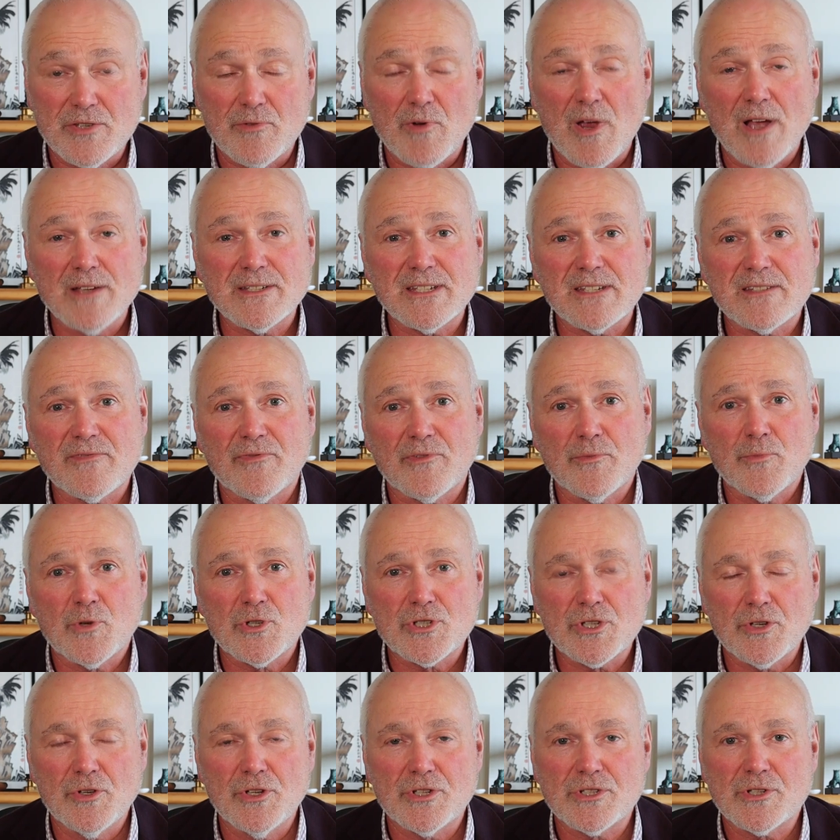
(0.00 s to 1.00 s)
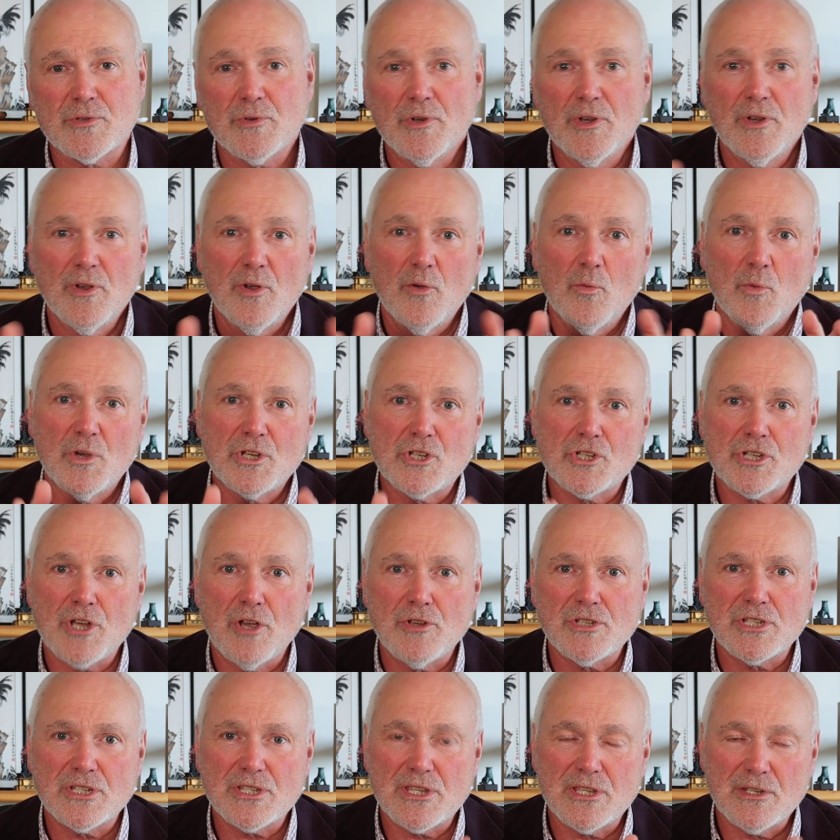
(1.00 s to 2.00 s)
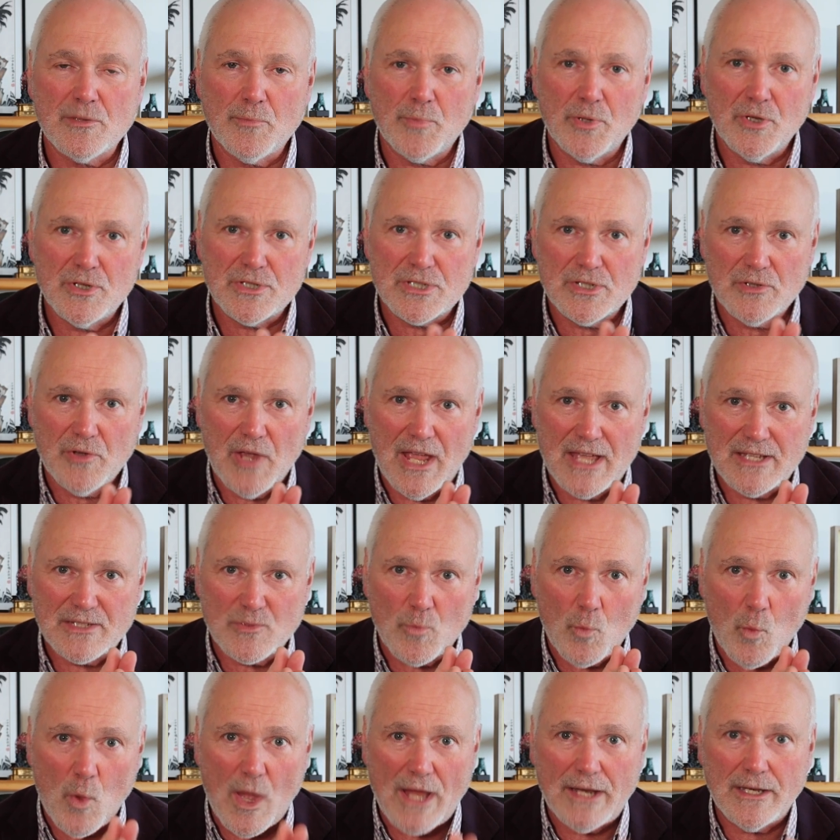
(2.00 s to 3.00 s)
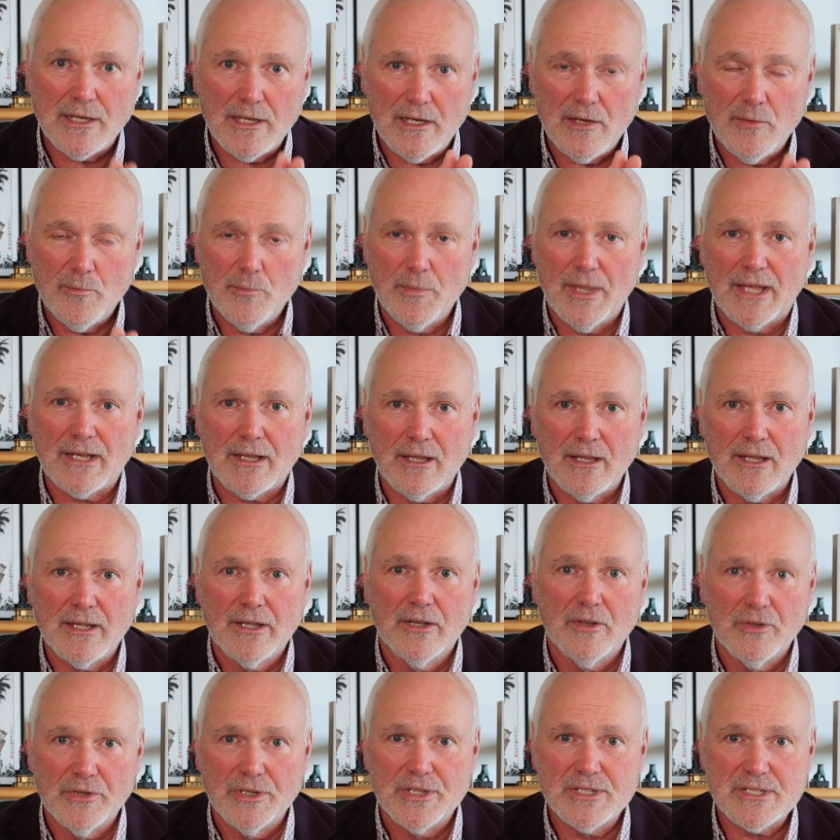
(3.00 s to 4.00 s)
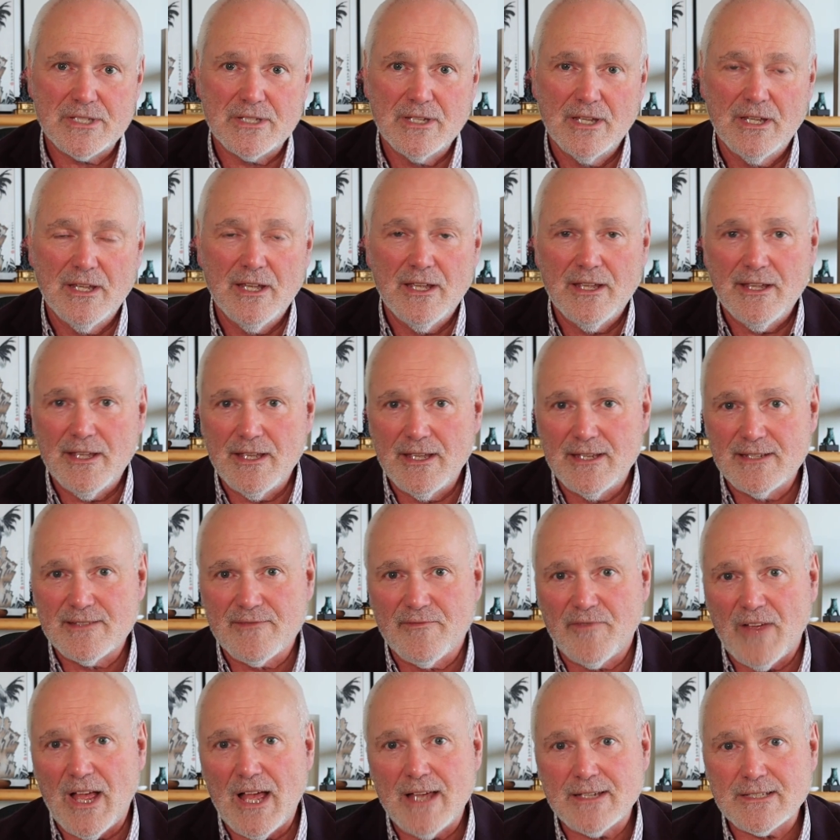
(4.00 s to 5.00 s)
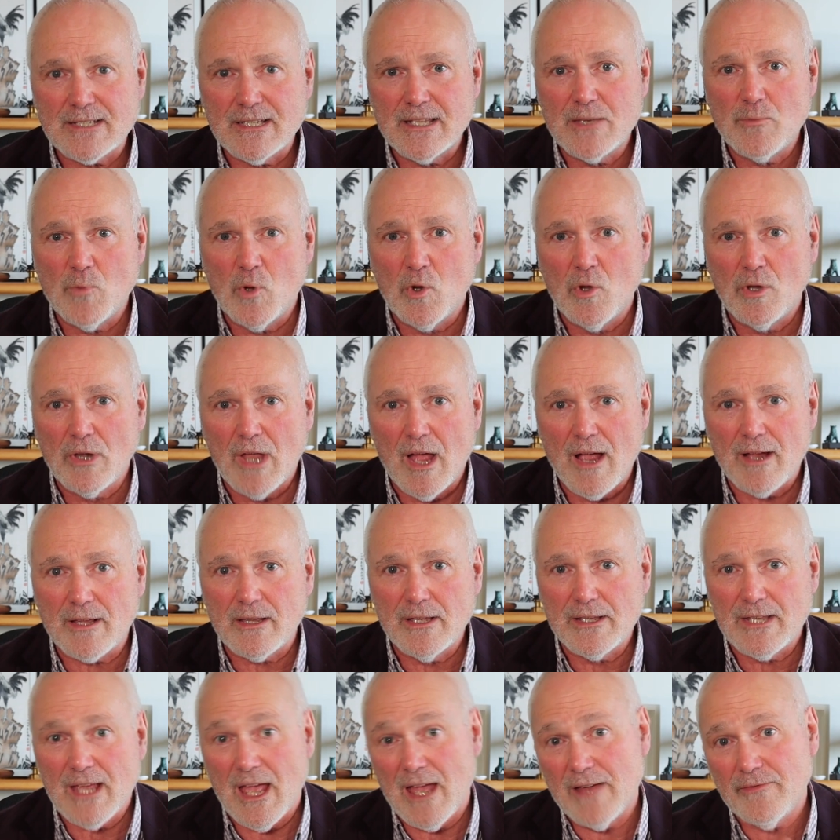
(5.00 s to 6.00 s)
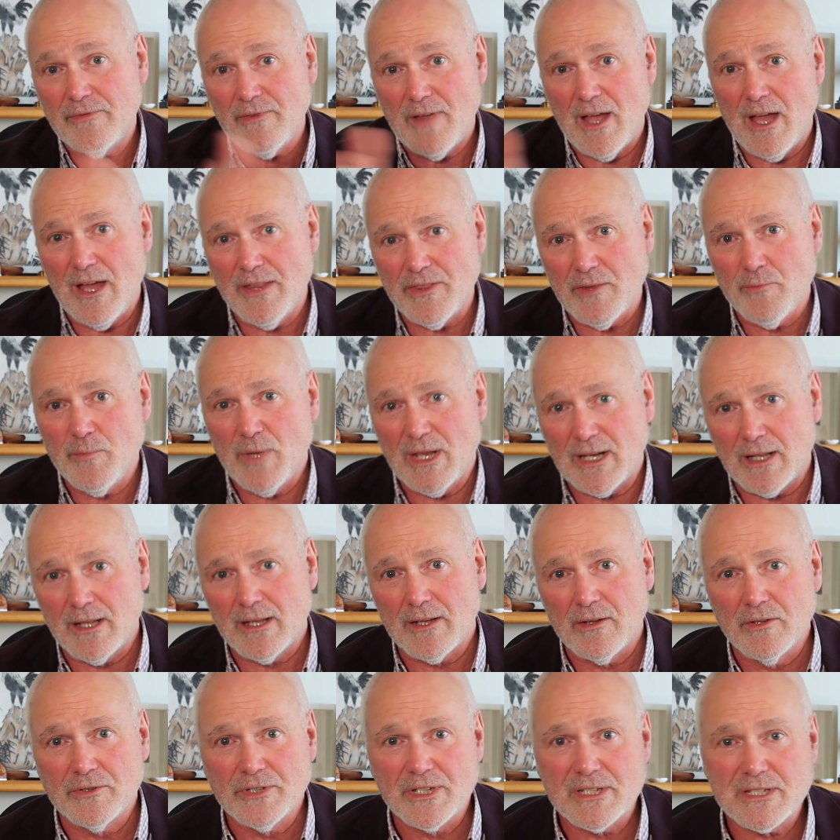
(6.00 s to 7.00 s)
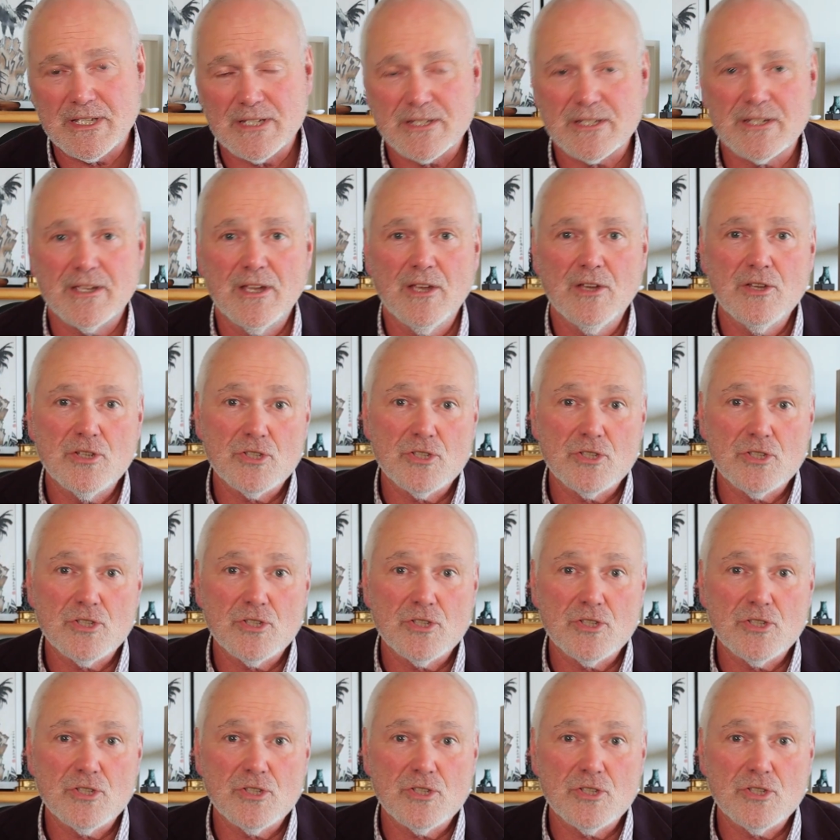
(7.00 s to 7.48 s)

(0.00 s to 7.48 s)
arises from research which shows us that a person who has one mental illness is vastly more likely to have other mental illnesses.